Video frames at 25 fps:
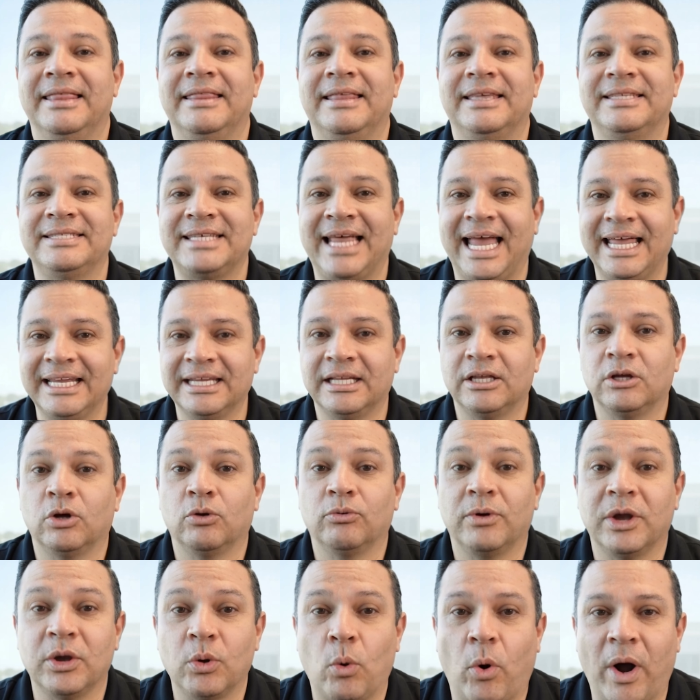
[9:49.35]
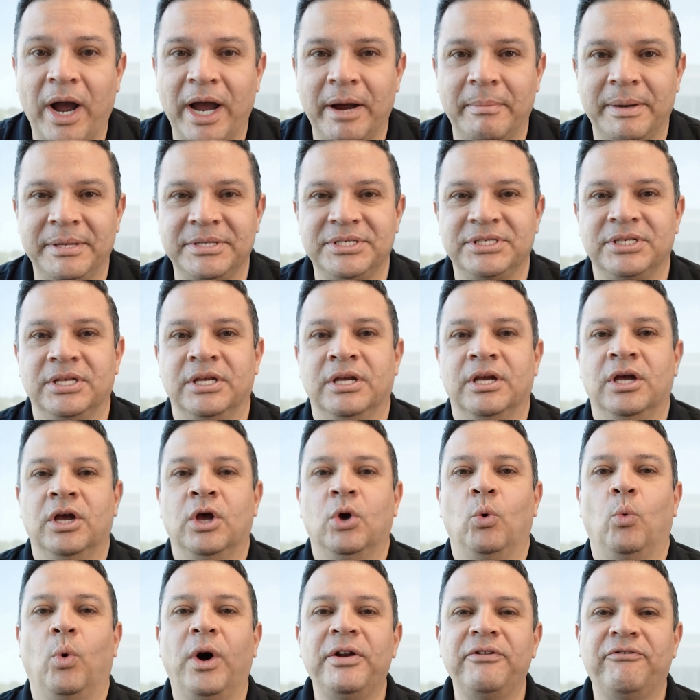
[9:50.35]
The technical requirements:
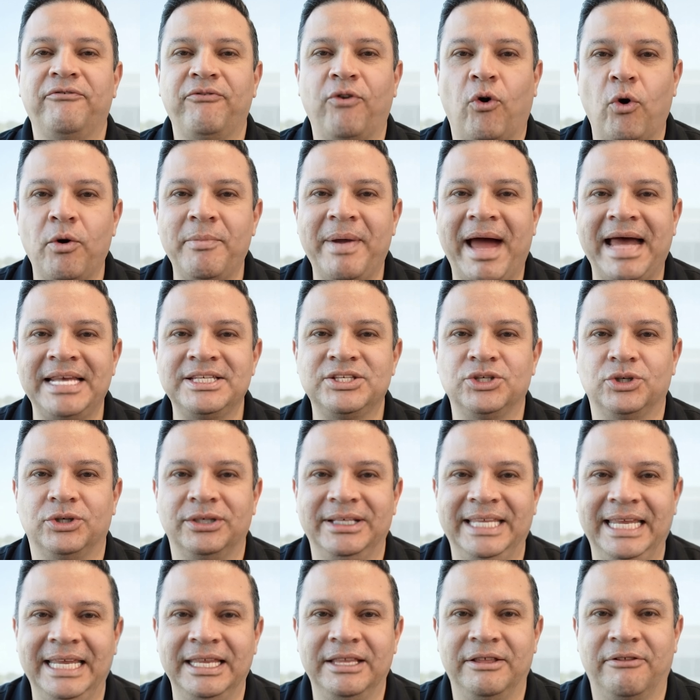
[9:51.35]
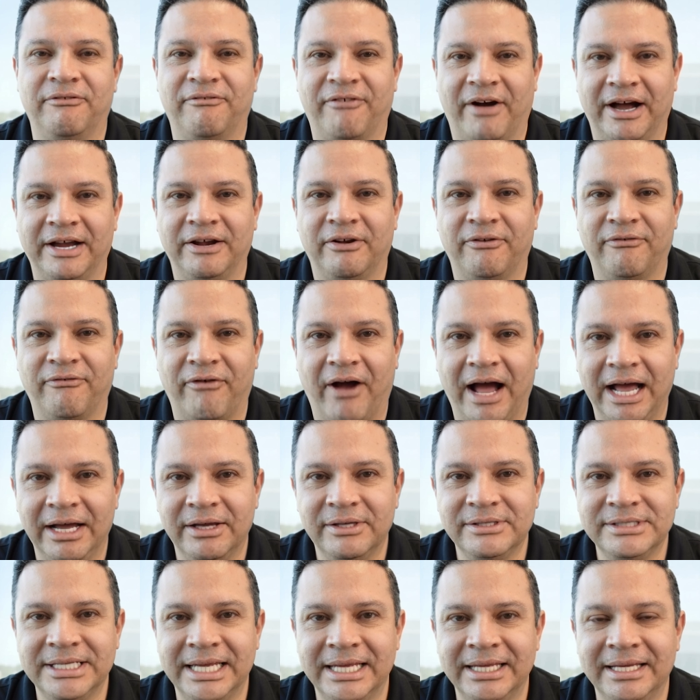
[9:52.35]
what formats you'll need the final
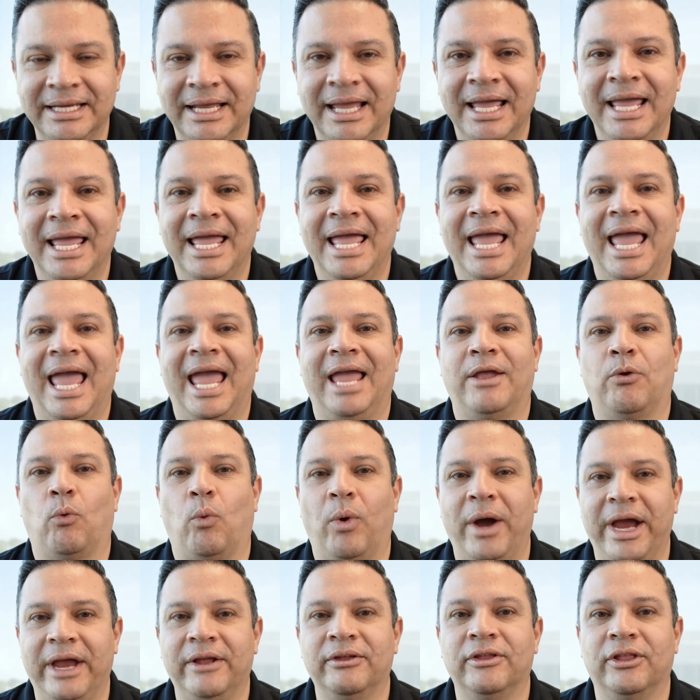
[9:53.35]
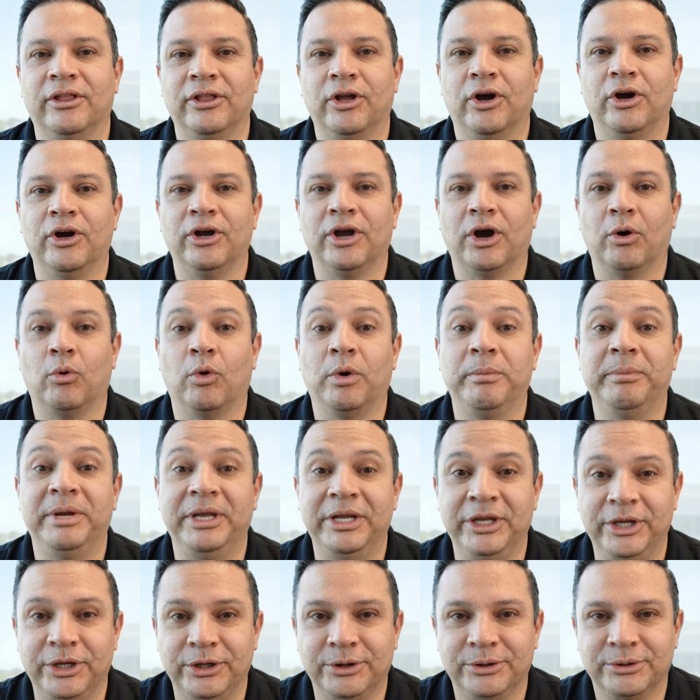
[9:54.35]
files in, and where the logo will
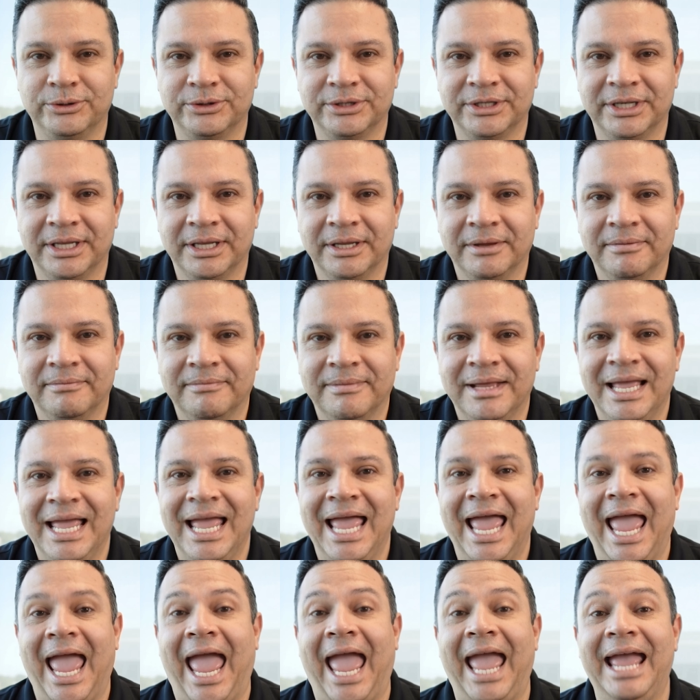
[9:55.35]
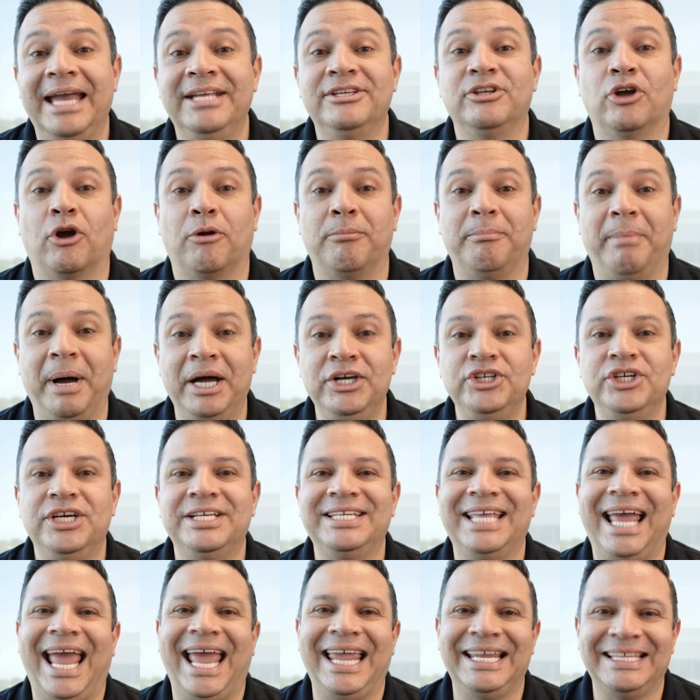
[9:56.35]
be used. and your
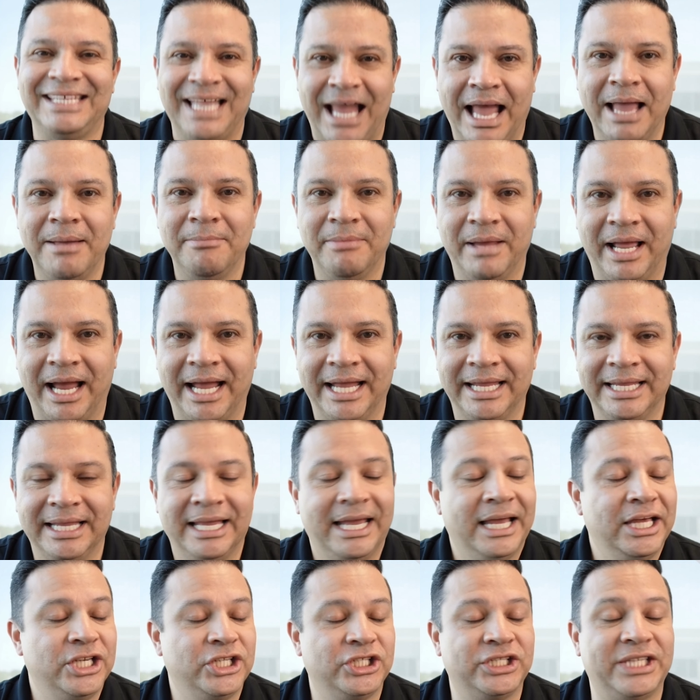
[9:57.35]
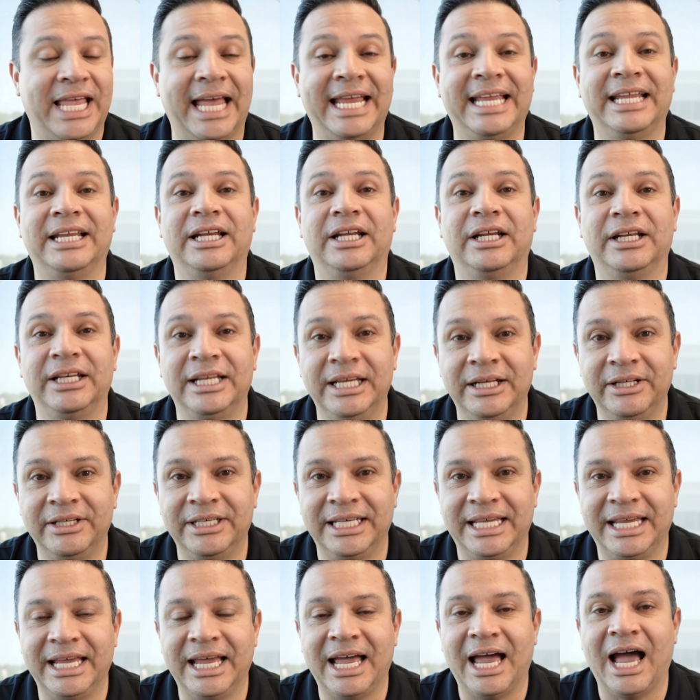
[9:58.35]
budget and timeline stated
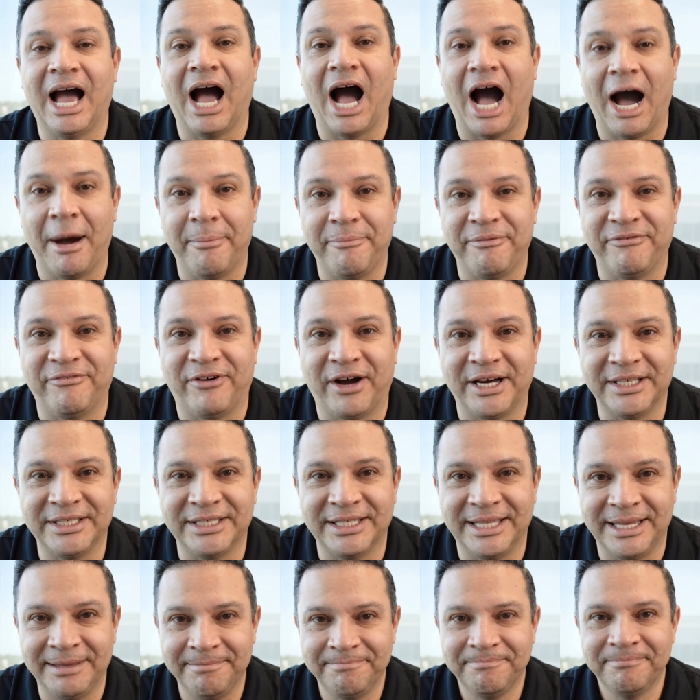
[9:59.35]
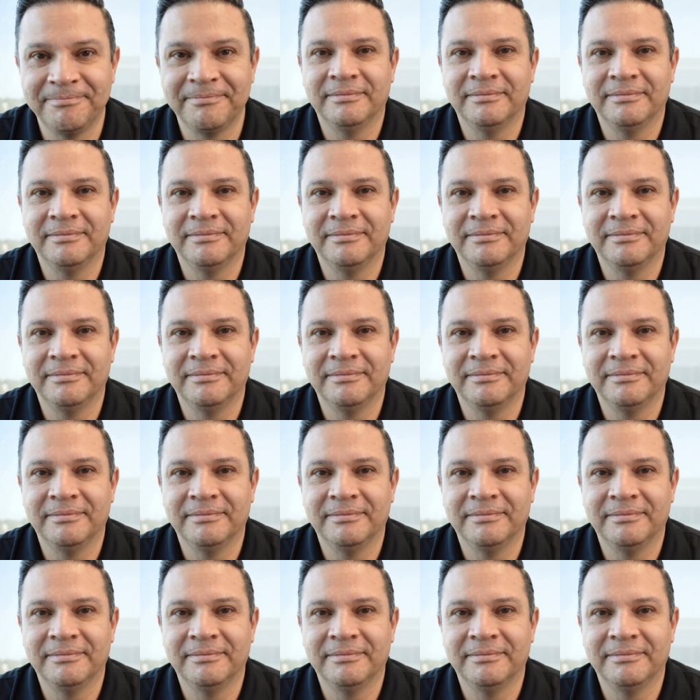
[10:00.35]
clearly up front.